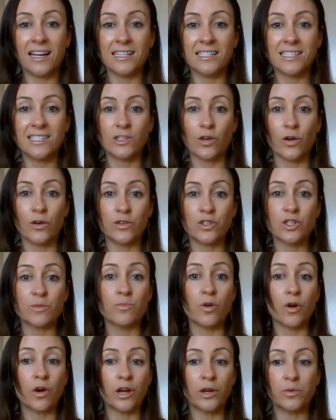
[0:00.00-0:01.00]
So
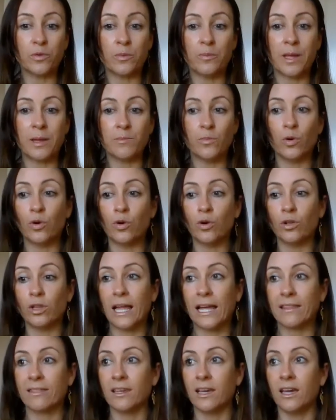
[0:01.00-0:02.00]
tomorrow will be more
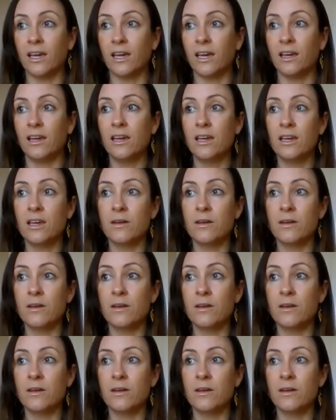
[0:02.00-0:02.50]
like the